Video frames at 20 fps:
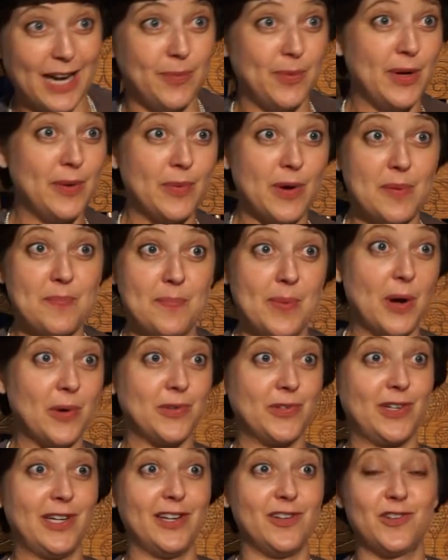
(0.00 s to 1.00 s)
We were
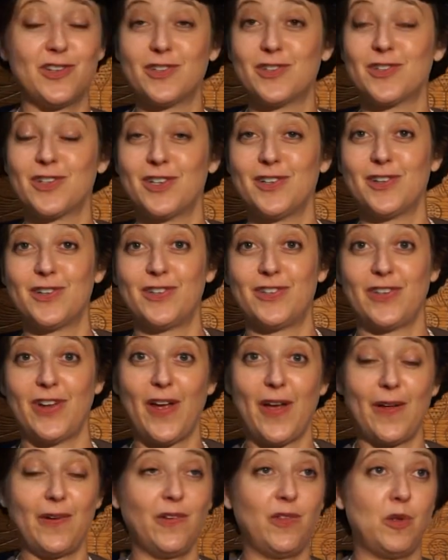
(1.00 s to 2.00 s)
mostly just
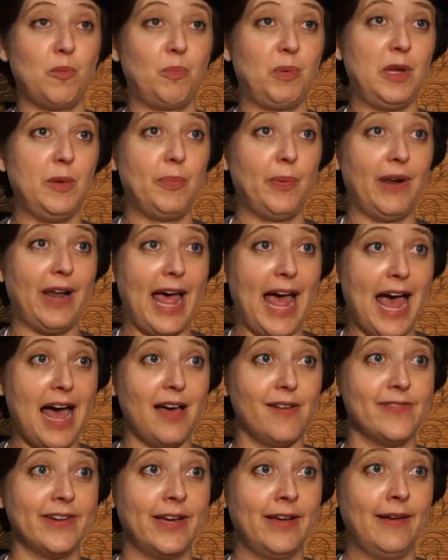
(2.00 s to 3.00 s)
concerned that people
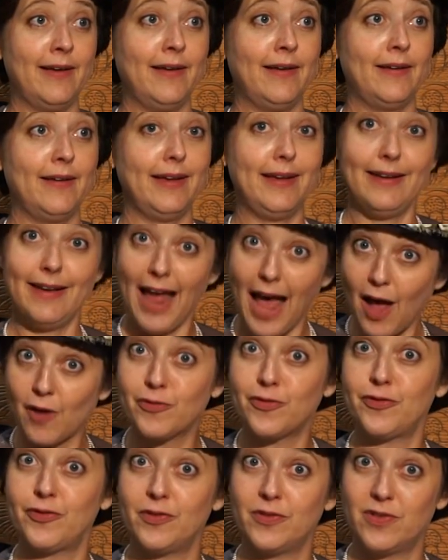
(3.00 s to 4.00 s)
have
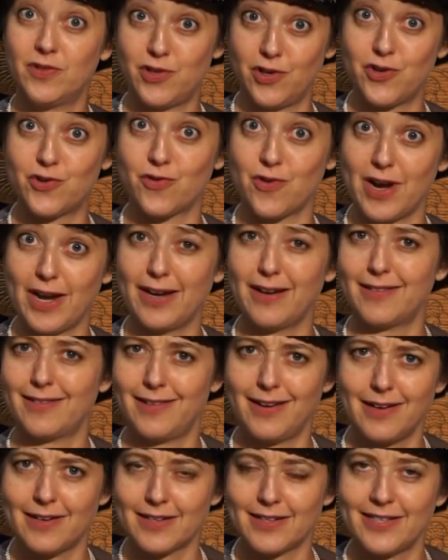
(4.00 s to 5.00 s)
enough to drink,
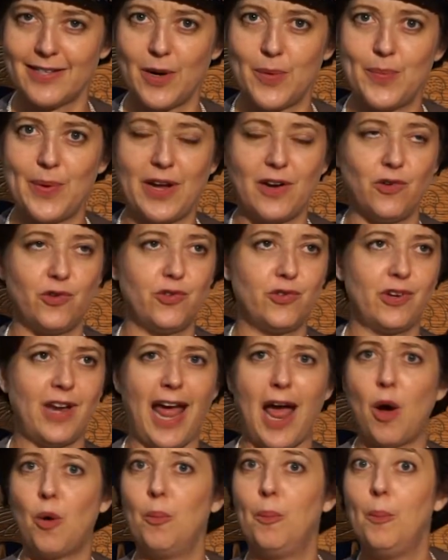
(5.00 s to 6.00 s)
not so much
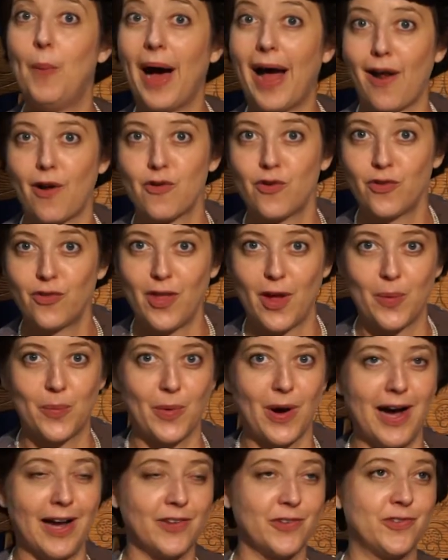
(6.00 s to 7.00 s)
how much there
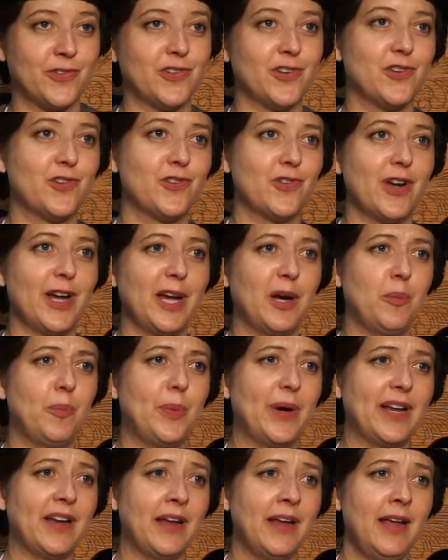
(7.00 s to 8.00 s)
was to drink,
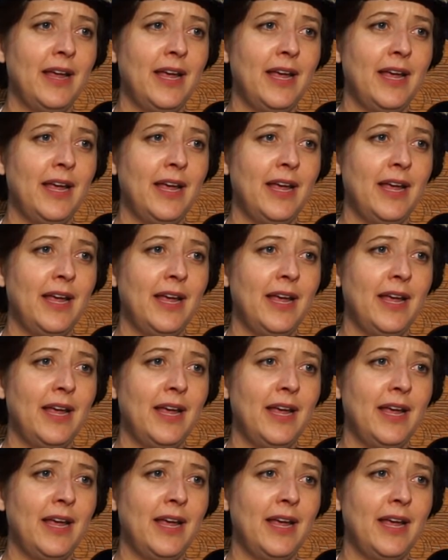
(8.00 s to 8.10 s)
but